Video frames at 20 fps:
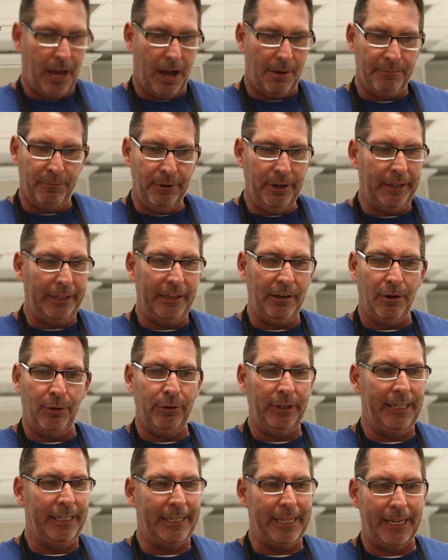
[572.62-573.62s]
I'm really
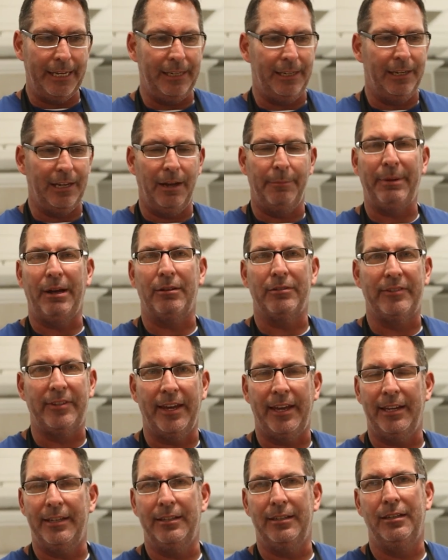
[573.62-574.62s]
only getting about
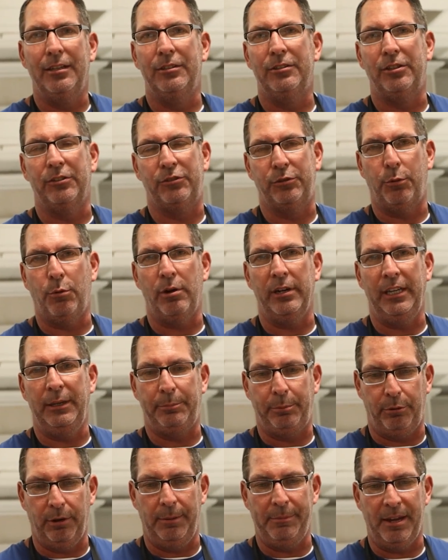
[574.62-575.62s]
ten to twenty
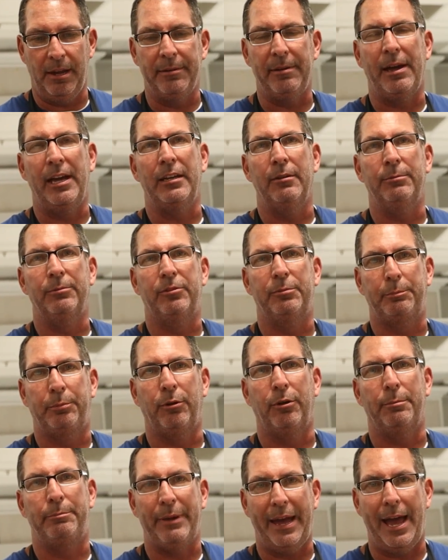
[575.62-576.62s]
premium items
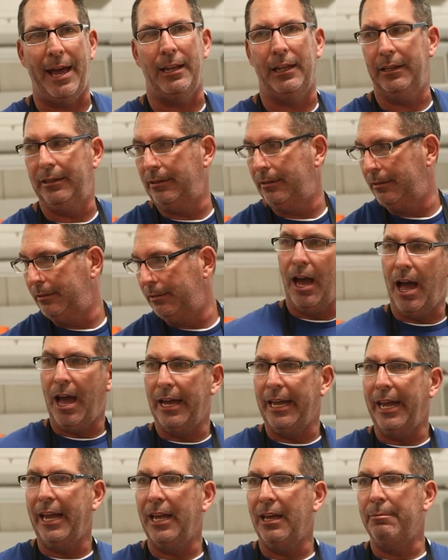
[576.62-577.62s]
per pallet.
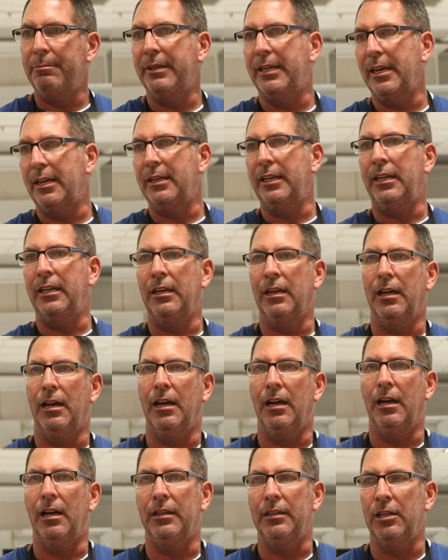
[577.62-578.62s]
I am getting,
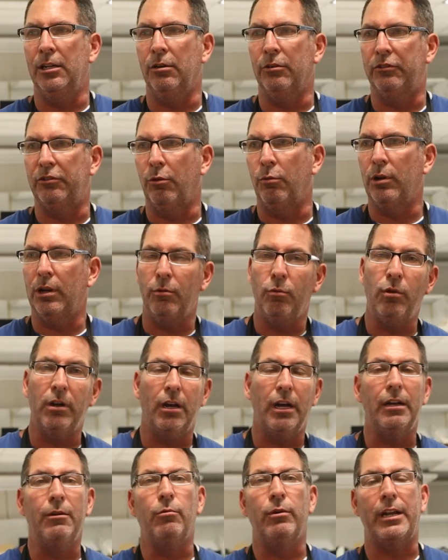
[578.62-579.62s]
uh, you know, so what,
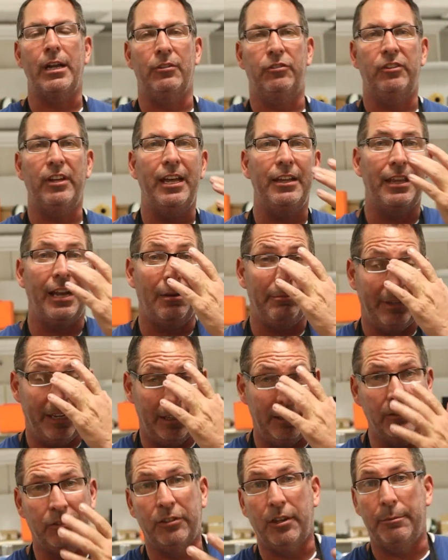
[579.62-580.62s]
what I, when I say that I'm
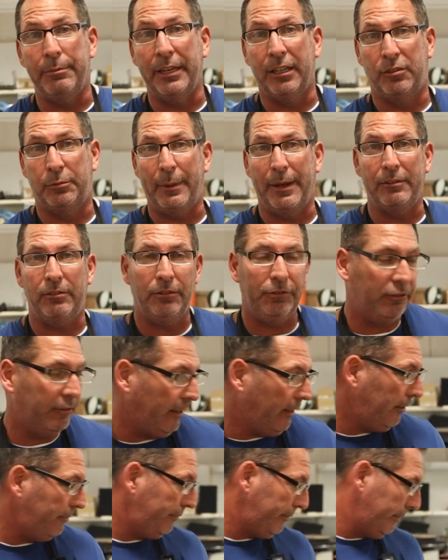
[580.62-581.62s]
getting some expensive
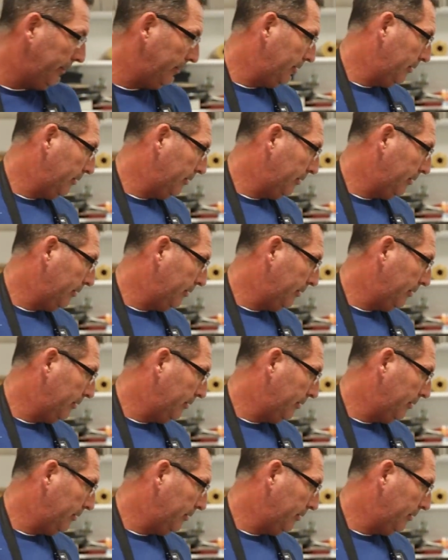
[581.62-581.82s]
stuff,